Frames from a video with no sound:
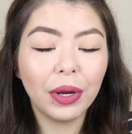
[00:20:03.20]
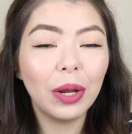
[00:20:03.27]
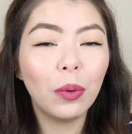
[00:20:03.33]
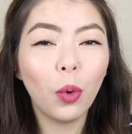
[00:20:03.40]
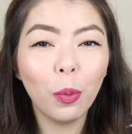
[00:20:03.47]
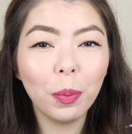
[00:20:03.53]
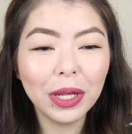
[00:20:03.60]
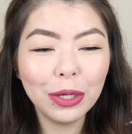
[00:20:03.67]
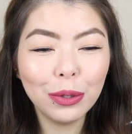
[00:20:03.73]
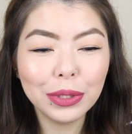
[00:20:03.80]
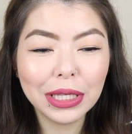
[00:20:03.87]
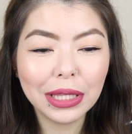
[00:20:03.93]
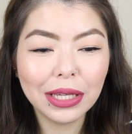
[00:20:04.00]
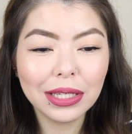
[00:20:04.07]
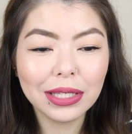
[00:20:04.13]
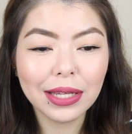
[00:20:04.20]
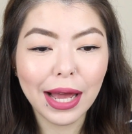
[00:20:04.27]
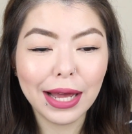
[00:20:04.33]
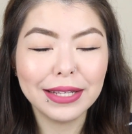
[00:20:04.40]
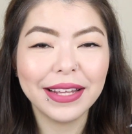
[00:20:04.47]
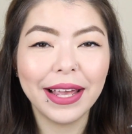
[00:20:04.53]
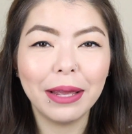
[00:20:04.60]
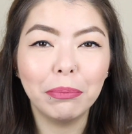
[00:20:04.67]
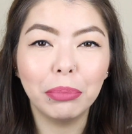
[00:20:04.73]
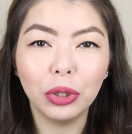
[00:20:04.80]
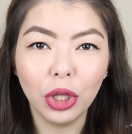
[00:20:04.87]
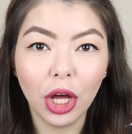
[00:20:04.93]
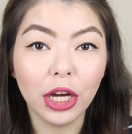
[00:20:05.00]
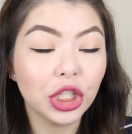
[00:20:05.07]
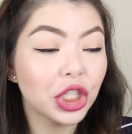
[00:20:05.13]
But I won't be using this as a
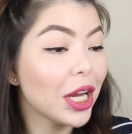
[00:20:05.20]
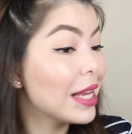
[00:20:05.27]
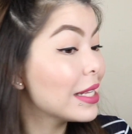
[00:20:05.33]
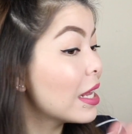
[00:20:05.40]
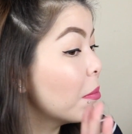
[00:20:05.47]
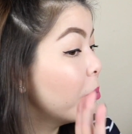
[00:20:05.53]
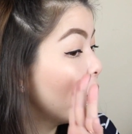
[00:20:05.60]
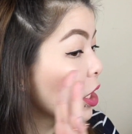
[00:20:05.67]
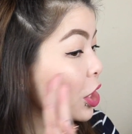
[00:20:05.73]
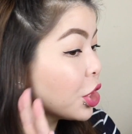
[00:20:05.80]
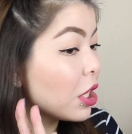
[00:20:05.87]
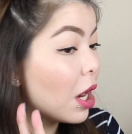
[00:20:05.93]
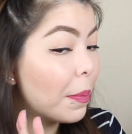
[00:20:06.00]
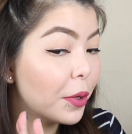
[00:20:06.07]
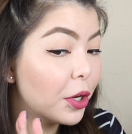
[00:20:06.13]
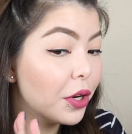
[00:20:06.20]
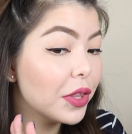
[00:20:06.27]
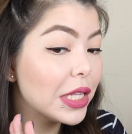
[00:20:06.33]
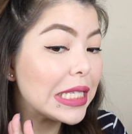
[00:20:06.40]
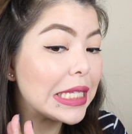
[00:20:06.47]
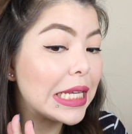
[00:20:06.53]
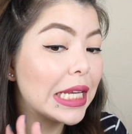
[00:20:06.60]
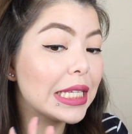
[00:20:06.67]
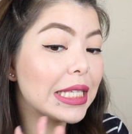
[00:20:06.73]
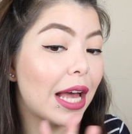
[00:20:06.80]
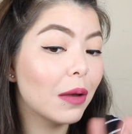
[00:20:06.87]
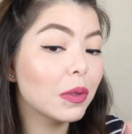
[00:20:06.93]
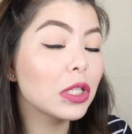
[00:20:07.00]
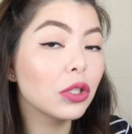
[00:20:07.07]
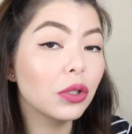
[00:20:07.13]
blush. As a blush topper, this thing is
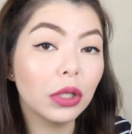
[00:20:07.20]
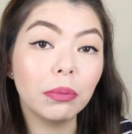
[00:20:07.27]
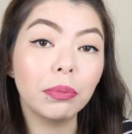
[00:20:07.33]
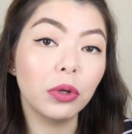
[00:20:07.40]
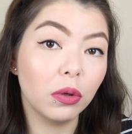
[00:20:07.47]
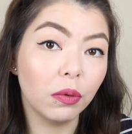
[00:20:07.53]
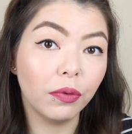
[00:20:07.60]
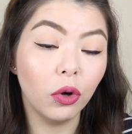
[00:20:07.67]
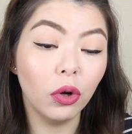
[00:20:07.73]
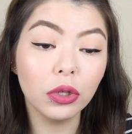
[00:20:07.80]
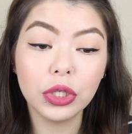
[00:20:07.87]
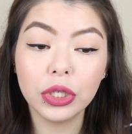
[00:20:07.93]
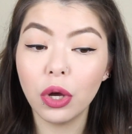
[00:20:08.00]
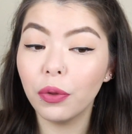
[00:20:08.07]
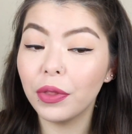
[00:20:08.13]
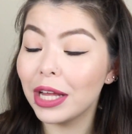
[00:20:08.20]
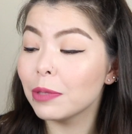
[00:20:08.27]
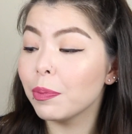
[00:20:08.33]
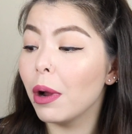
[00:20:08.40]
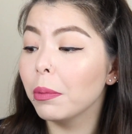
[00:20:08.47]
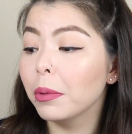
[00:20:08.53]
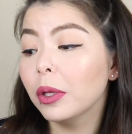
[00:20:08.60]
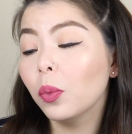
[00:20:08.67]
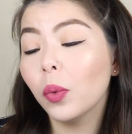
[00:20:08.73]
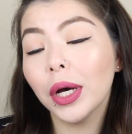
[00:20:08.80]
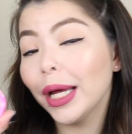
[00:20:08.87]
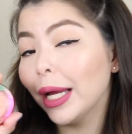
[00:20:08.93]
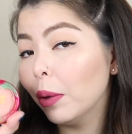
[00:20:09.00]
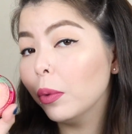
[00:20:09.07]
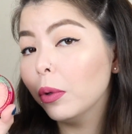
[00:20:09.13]
absolutely beautiful. So that's probably
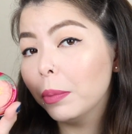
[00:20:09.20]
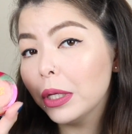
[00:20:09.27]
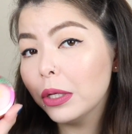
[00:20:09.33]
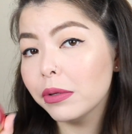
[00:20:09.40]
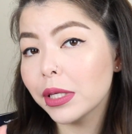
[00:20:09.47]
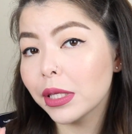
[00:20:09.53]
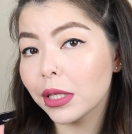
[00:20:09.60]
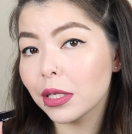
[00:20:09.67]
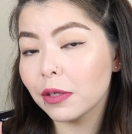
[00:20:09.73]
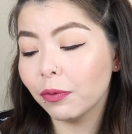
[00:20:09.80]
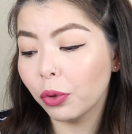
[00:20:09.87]
what I will be using this